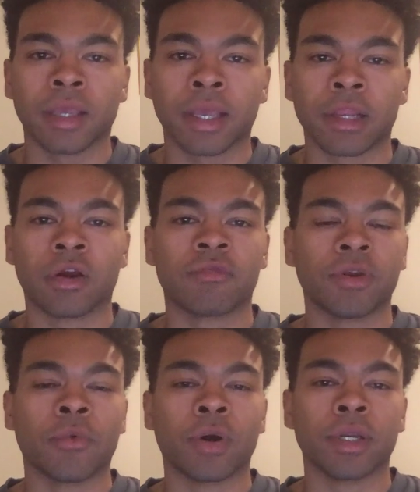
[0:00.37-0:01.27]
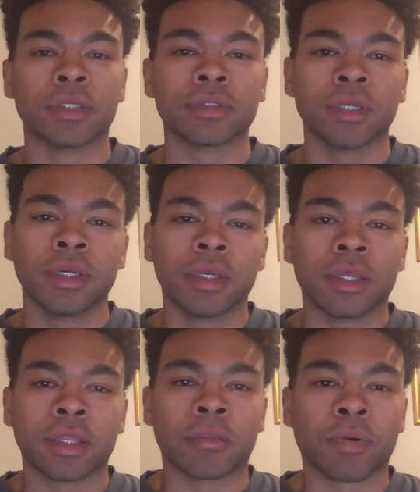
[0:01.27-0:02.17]
Hello, everyone.
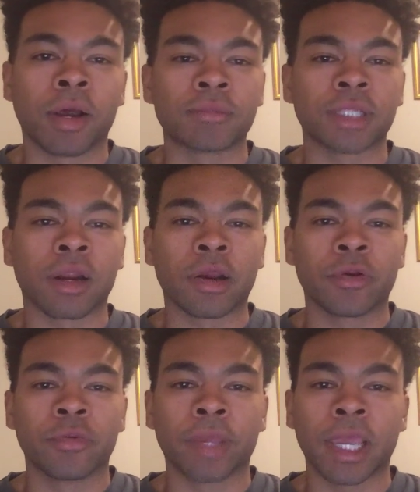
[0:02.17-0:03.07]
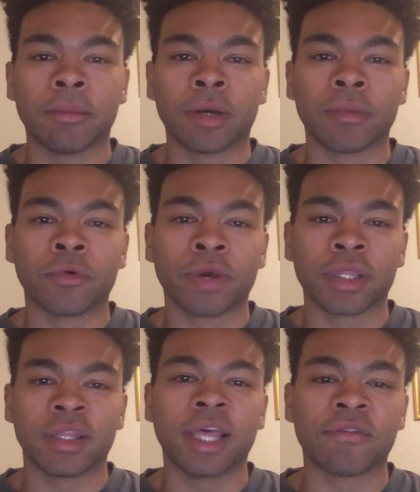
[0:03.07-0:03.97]
The prompts that our group came up
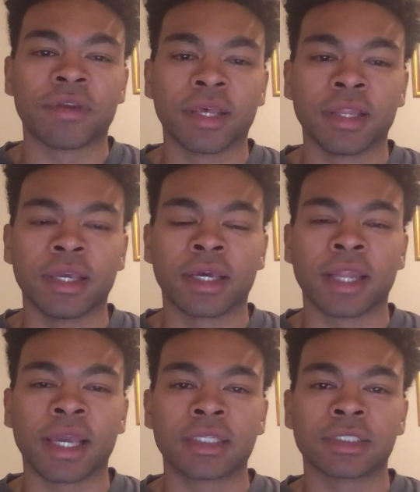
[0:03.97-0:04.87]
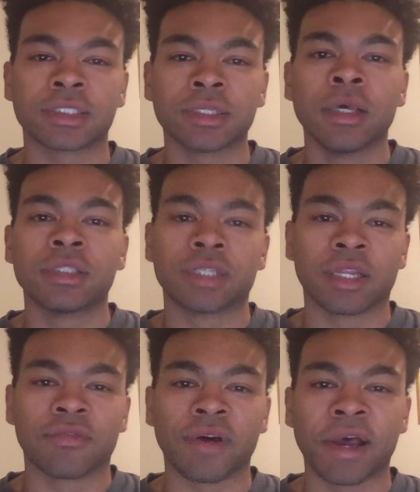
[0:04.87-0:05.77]
with definitely connects to
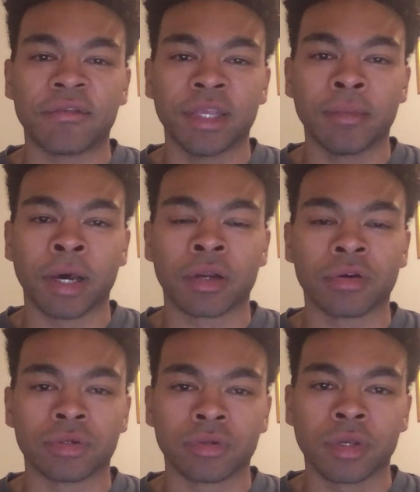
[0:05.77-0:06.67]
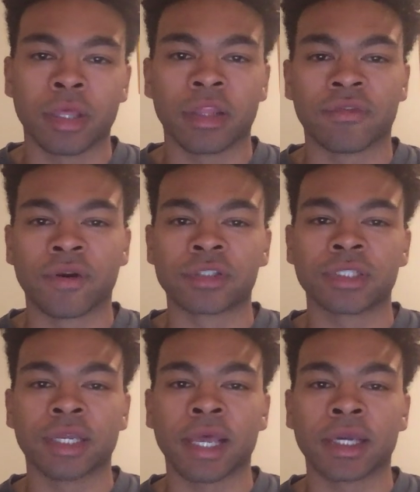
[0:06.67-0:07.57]
the 5D model. The first
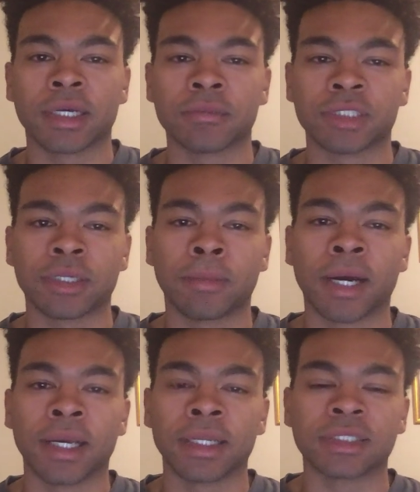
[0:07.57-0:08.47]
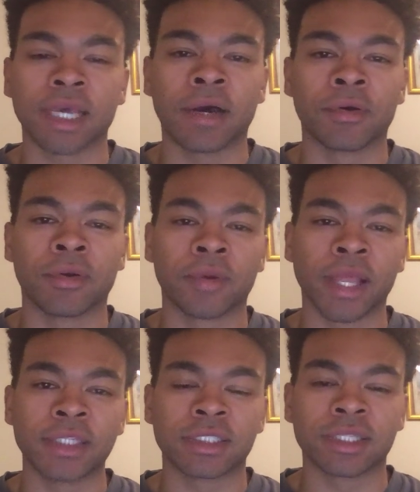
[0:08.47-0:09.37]
thing that comes to mind is how it
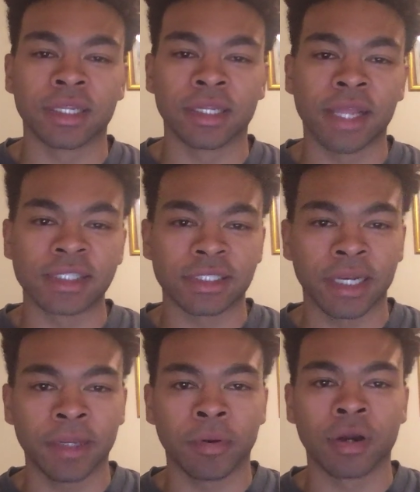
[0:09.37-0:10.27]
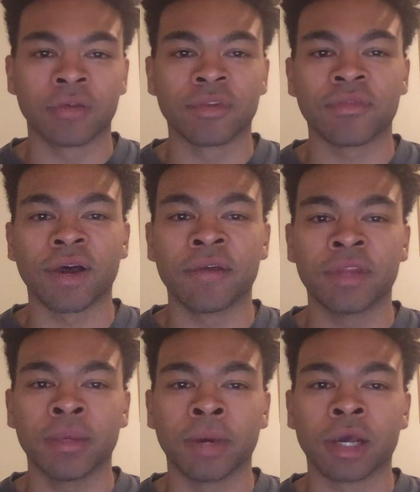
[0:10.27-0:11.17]
relates to the destiny part of the
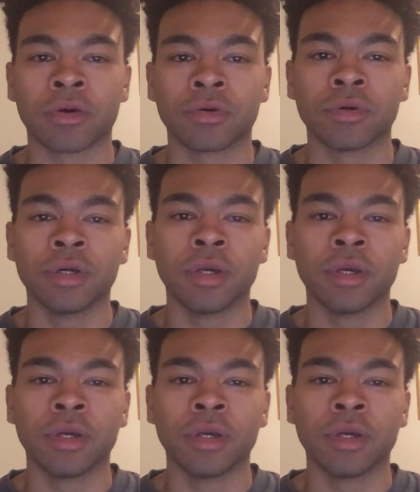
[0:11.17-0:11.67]
5D model